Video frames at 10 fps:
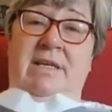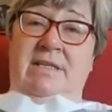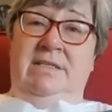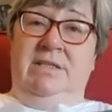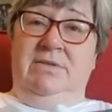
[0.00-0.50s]

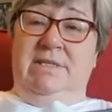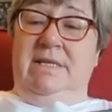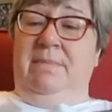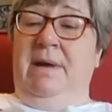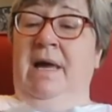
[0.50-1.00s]
these do
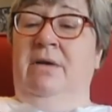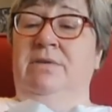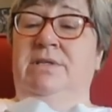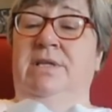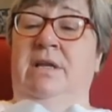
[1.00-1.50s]
slip
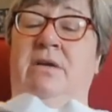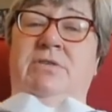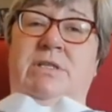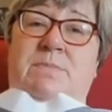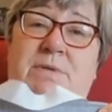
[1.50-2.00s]
out, then I'll
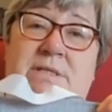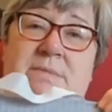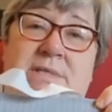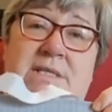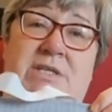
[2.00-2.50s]
just put
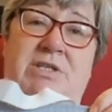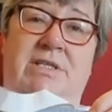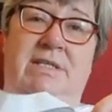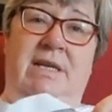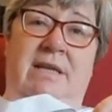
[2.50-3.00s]
some
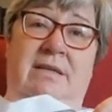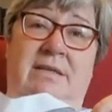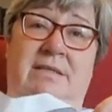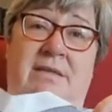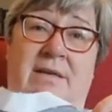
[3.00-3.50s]
stitches in at
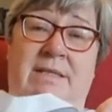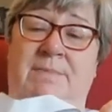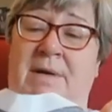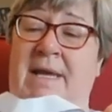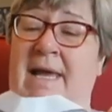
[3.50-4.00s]
the side
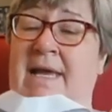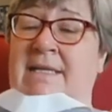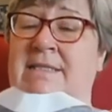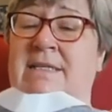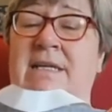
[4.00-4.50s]
by
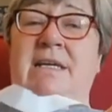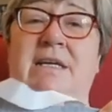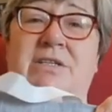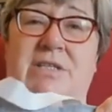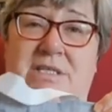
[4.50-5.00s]
hand,
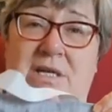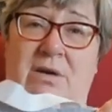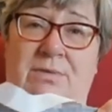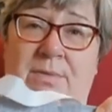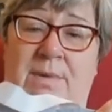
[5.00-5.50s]
just to
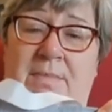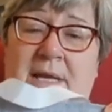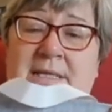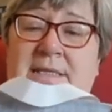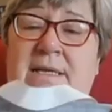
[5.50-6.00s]
hold them in
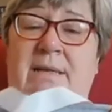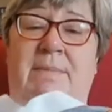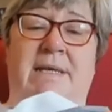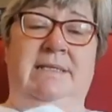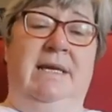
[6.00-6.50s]
place a little
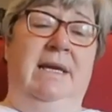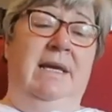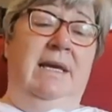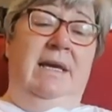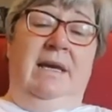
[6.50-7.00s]
better.
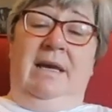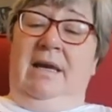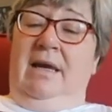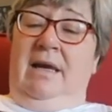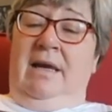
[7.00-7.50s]

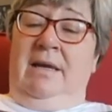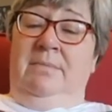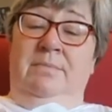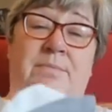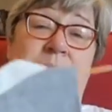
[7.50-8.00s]

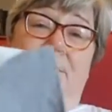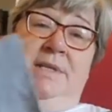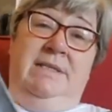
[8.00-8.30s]
But